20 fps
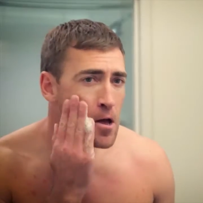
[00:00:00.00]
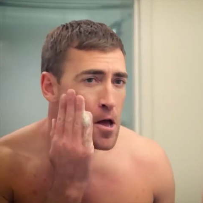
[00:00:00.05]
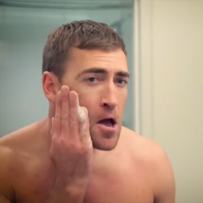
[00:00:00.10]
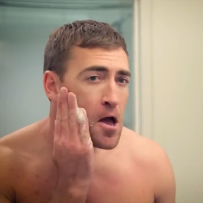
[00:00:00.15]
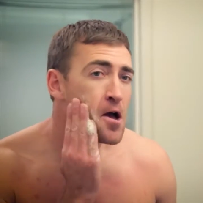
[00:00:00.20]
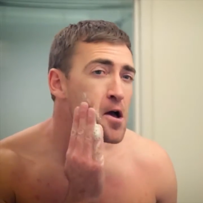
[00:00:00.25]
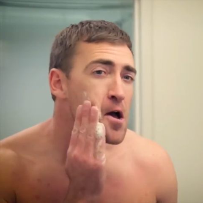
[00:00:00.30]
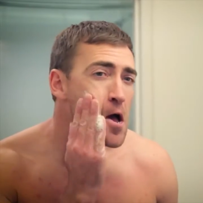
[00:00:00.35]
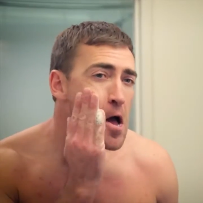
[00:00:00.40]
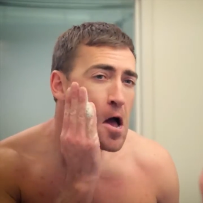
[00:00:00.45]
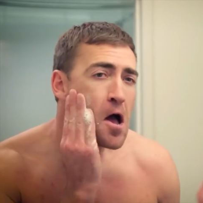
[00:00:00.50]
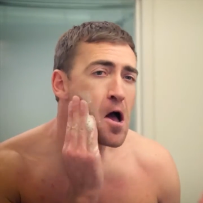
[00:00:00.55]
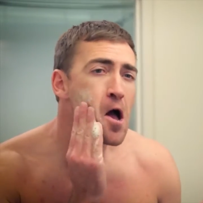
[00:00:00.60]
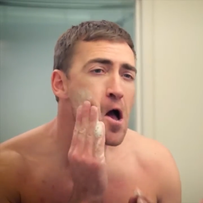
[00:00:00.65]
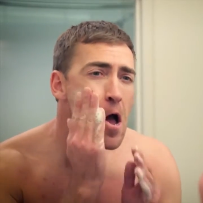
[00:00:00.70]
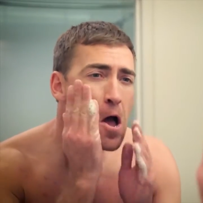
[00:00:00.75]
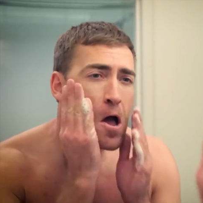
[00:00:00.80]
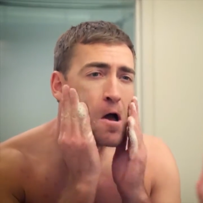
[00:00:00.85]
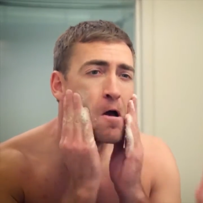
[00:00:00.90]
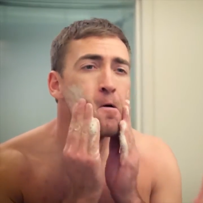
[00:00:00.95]
cream for
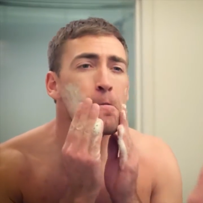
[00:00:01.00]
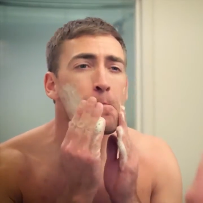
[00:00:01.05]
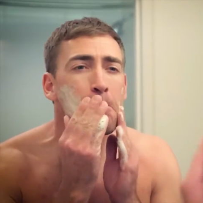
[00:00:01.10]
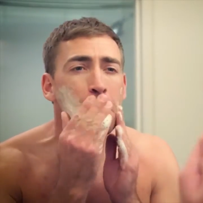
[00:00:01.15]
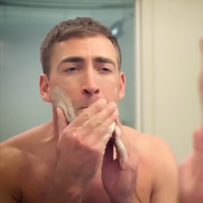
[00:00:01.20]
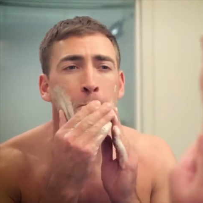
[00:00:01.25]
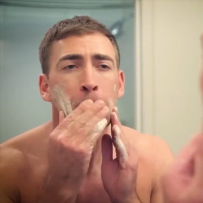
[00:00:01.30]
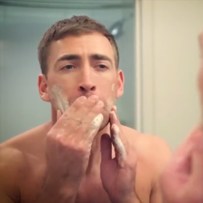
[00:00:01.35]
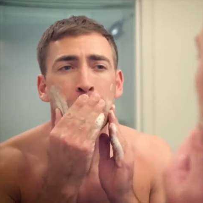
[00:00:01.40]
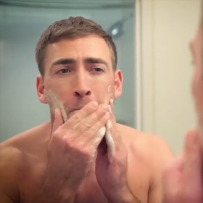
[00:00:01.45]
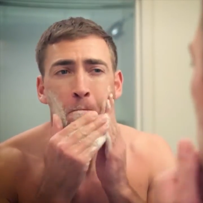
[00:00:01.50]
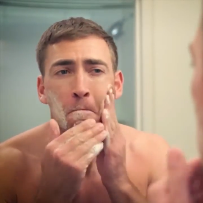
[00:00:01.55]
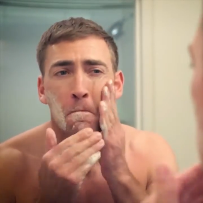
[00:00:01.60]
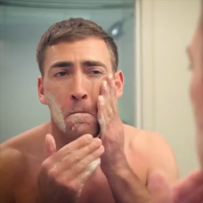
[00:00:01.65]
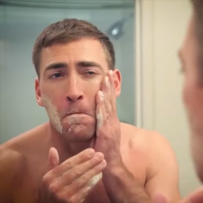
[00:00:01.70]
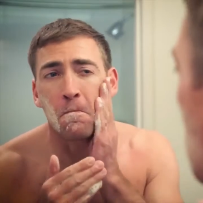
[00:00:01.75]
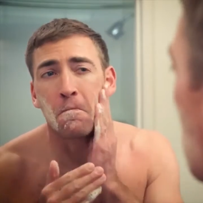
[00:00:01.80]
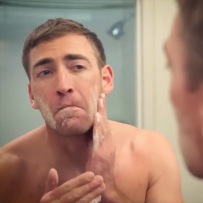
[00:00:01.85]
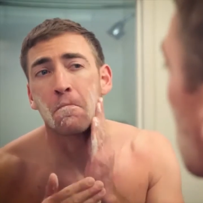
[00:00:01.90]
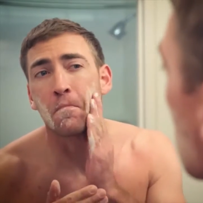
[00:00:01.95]
women for their legs,
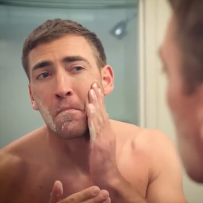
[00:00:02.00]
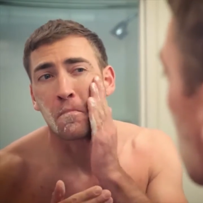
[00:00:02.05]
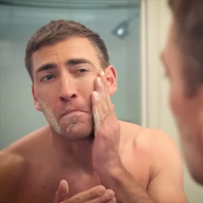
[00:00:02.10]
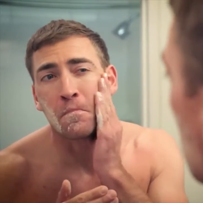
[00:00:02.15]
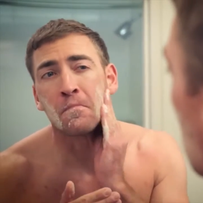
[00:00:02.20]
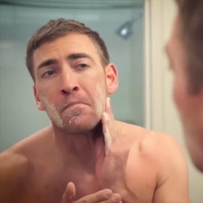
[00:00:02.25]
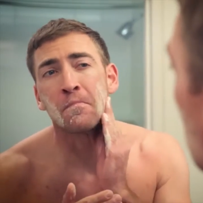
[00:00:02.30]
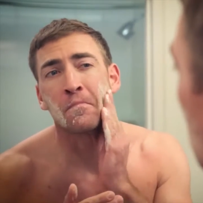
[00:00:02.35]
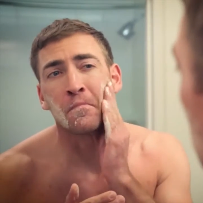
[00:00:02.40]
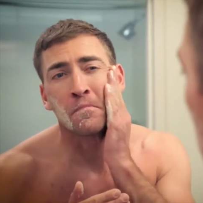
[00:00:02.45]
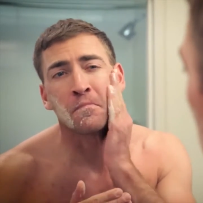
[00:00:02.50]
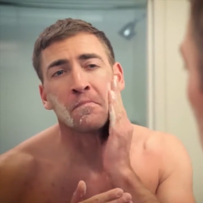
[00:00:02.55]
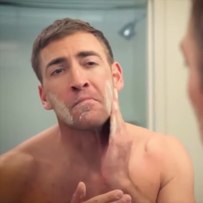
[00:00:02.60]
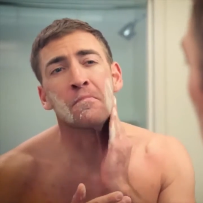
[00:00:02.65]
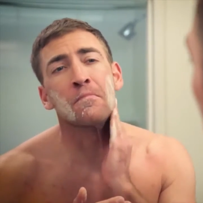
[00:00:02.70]
as a shampoo.